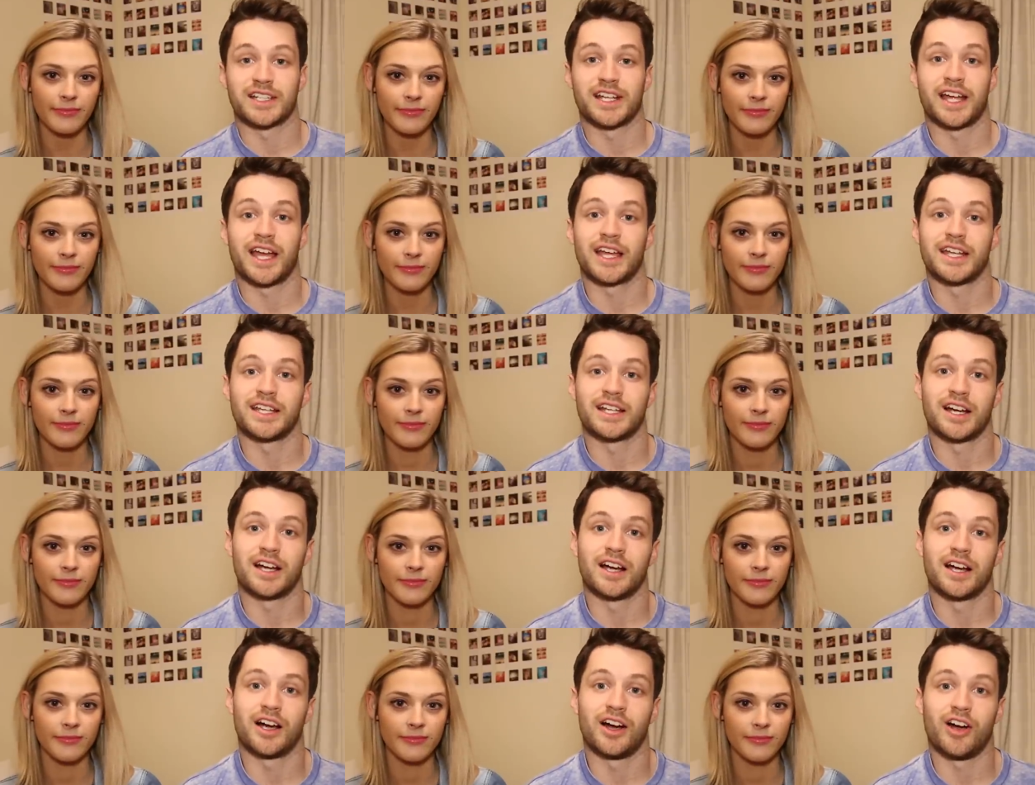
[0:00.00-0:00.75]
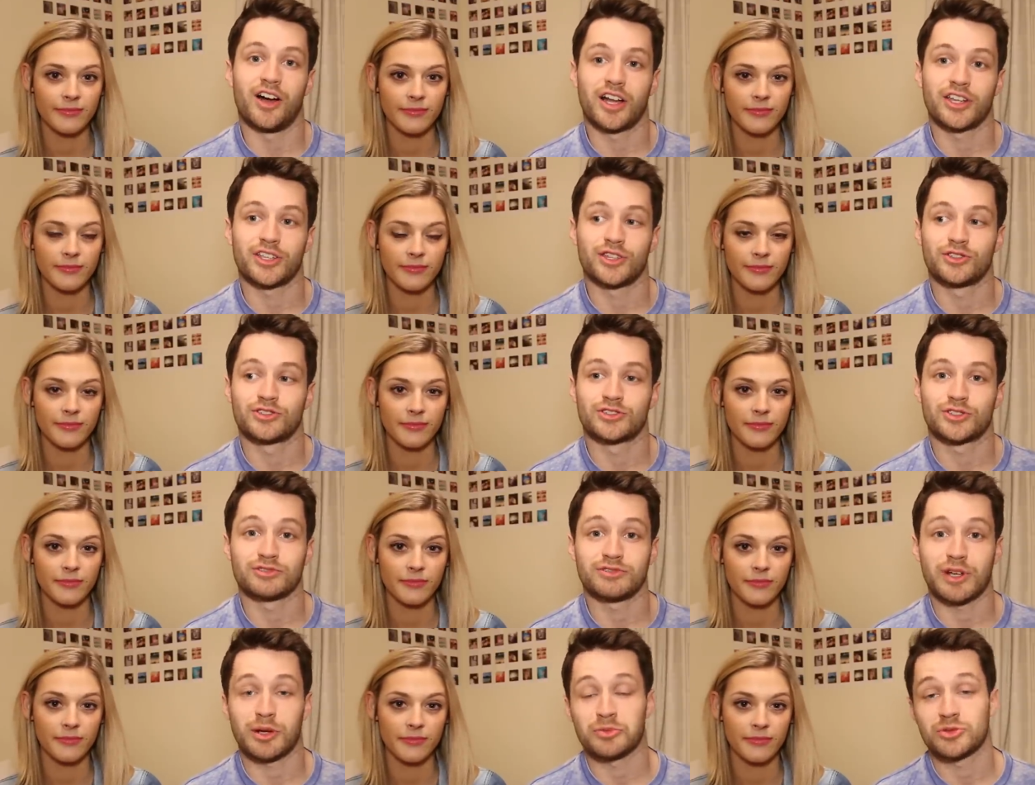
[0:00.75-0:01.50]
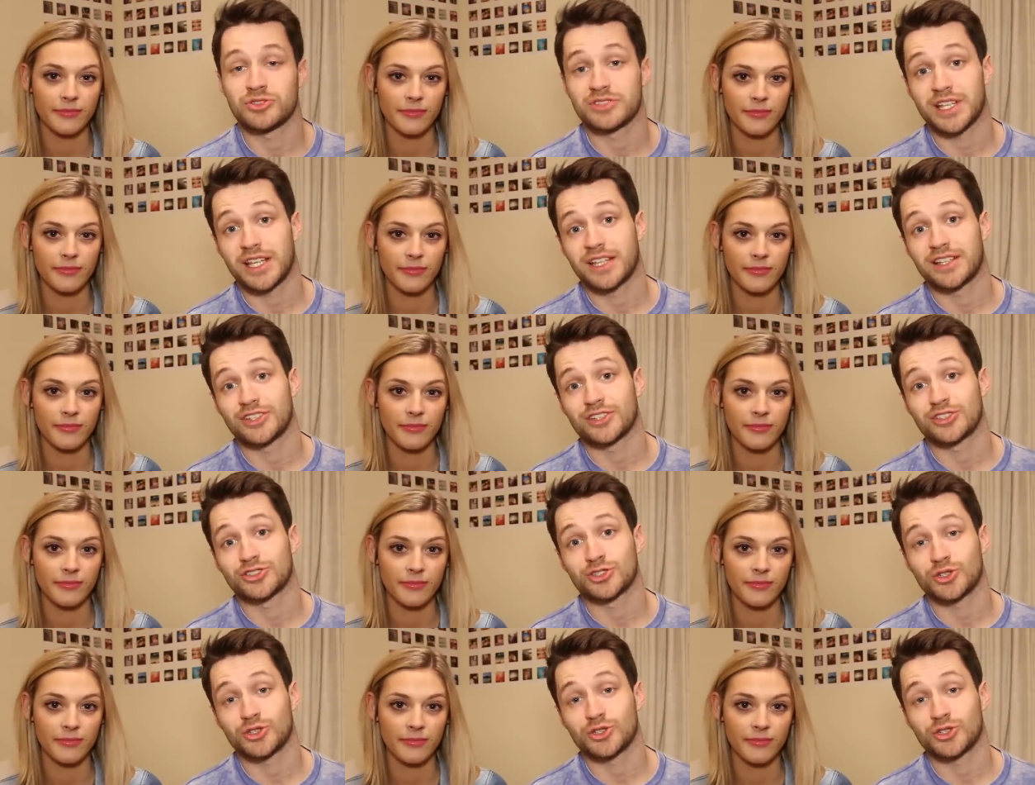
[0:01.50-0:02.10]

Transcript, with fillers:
Speaker 1: and 8, uh, I used to represent the